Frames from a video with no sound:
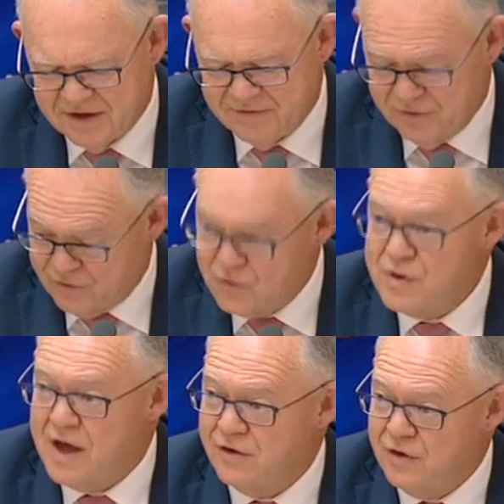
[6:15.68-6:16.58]
even through
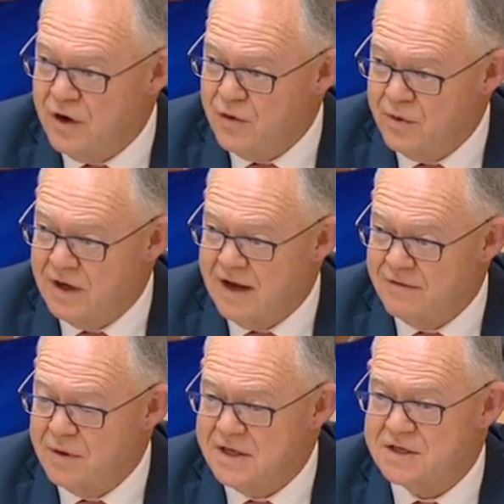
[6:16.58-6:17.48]
that you don't really
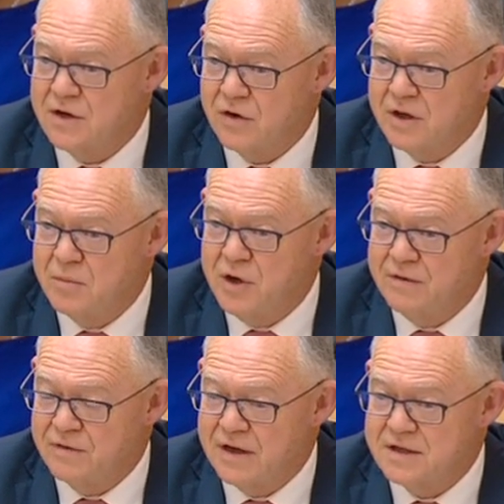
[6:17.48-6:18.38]
have necessarily a
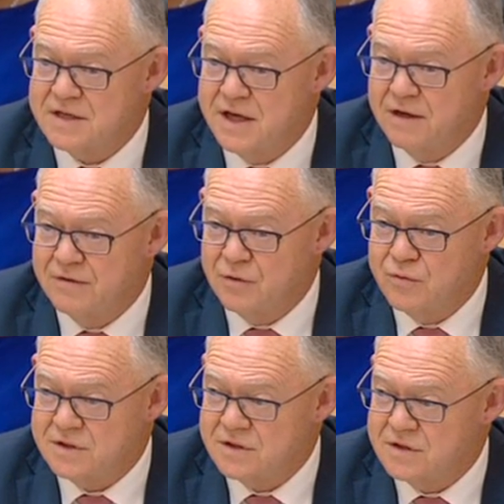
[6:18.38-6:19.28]
meaningful understanding of the
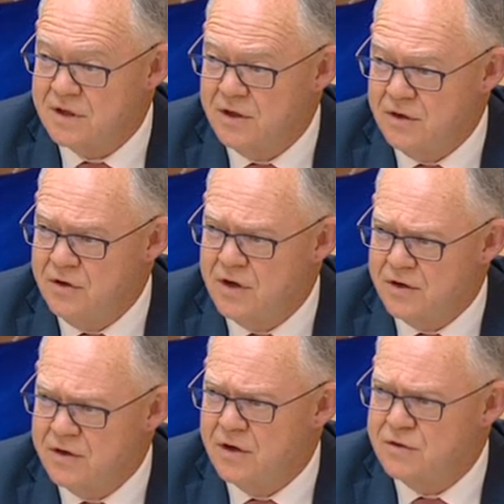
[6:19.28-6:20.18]
risks. You
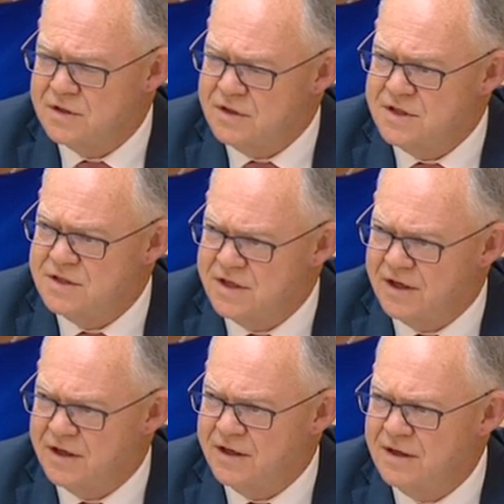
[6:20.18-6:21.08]
don't know
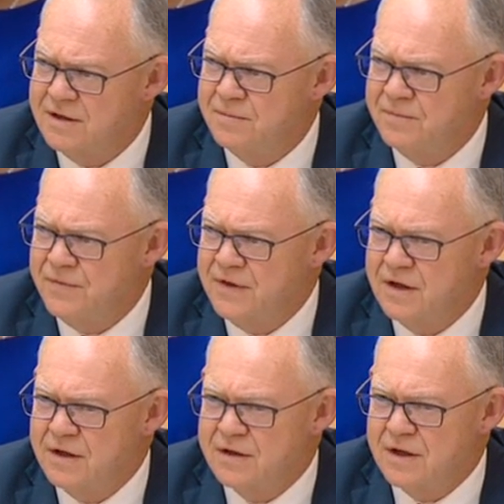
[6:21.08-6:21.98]
statistically
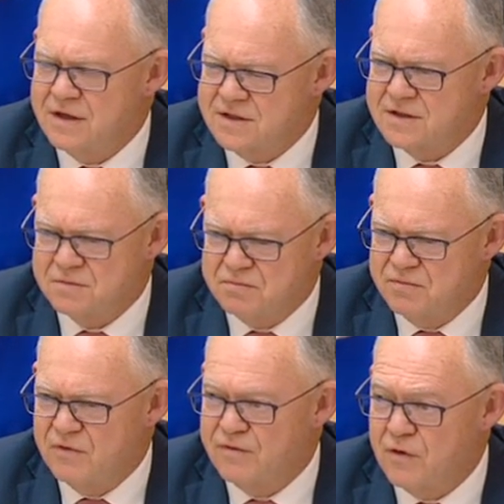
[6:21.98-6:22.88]
that it's
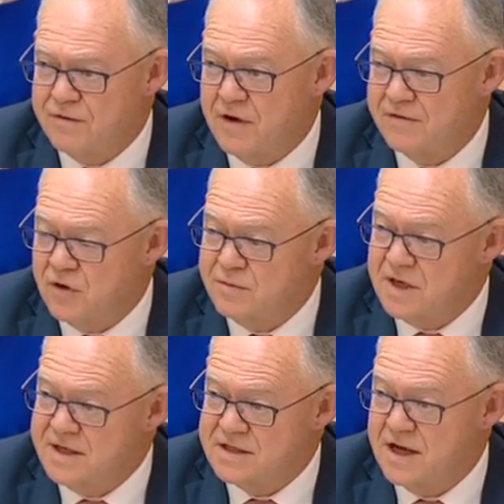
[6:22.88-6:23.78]
4 or 5 times
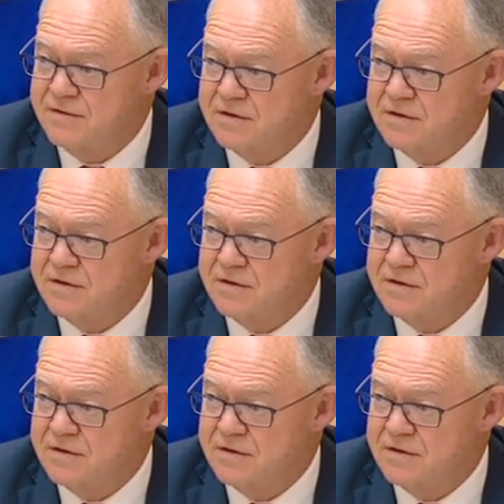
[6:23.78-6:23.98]
less safe